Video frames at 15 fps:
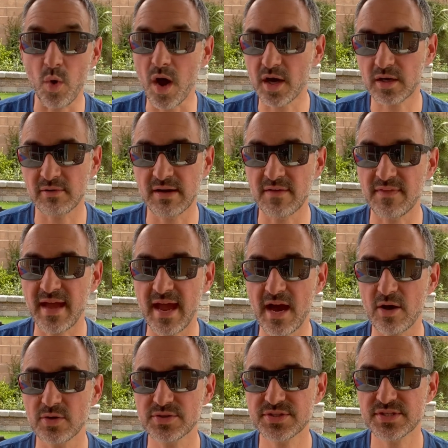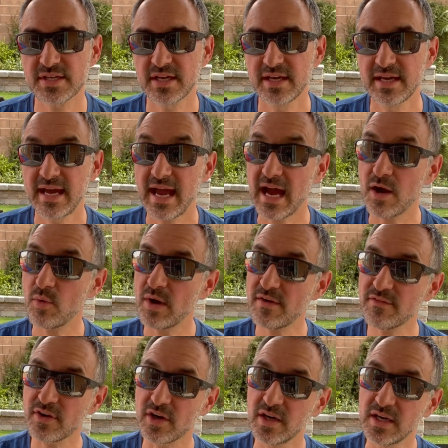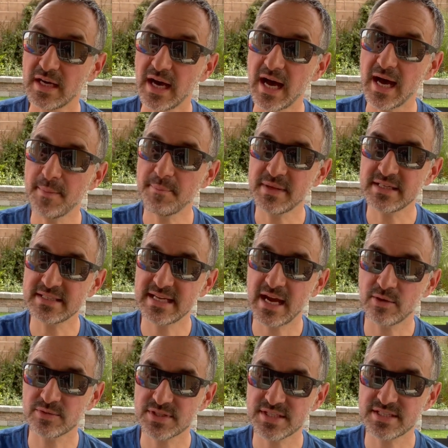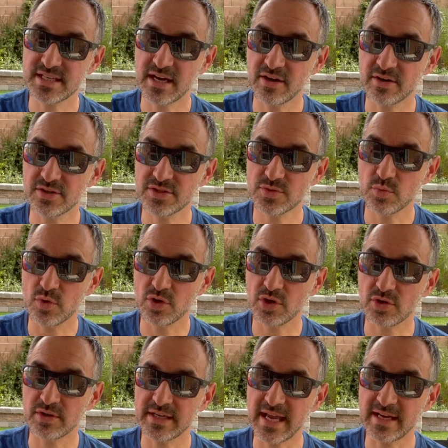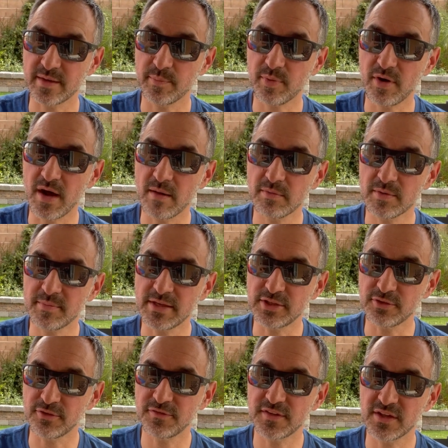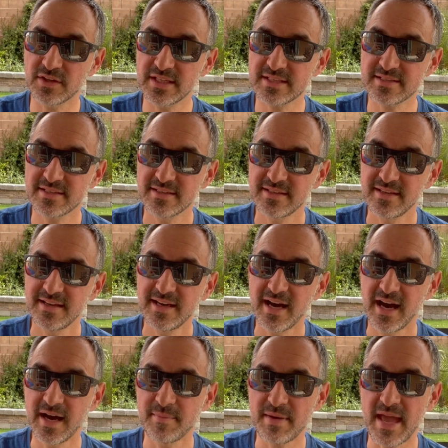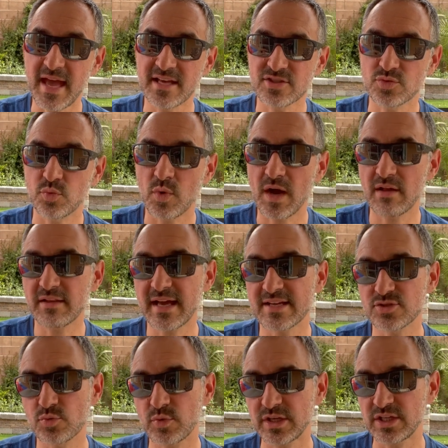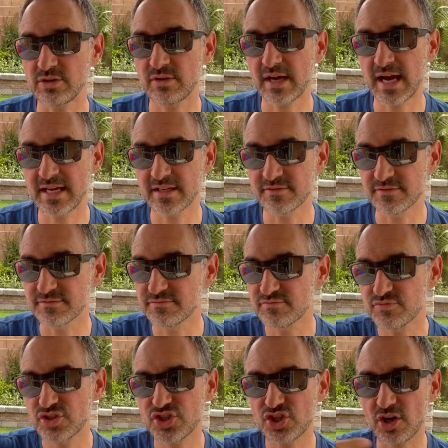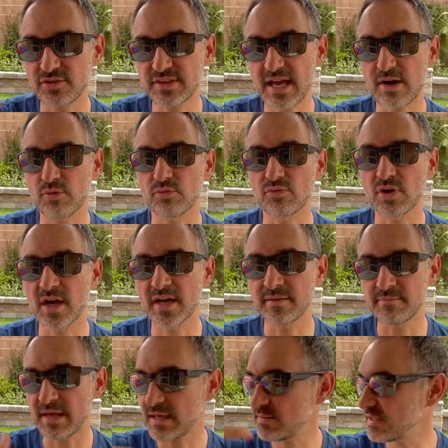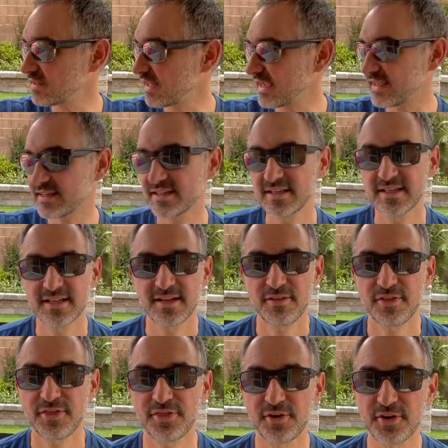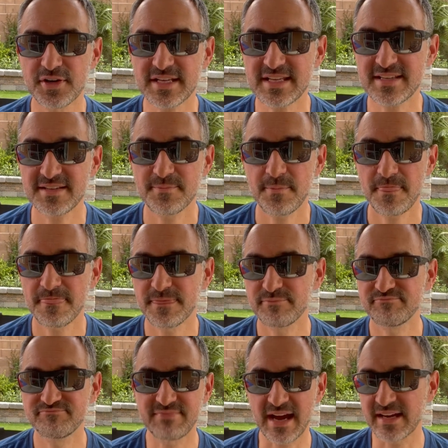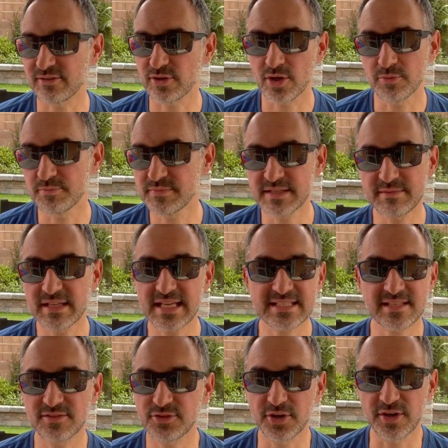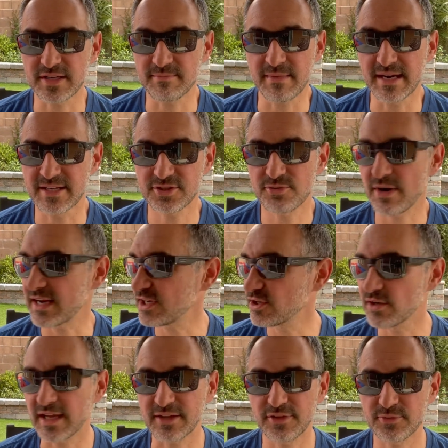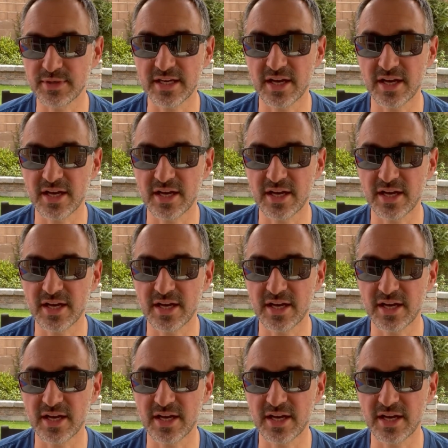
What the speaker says: around the house. However, up and down stairs will create a problem and you'll feel it, as well as when you kind of start that run, maybe like 30, I don't know, less than 30 minutes, right? You're like 300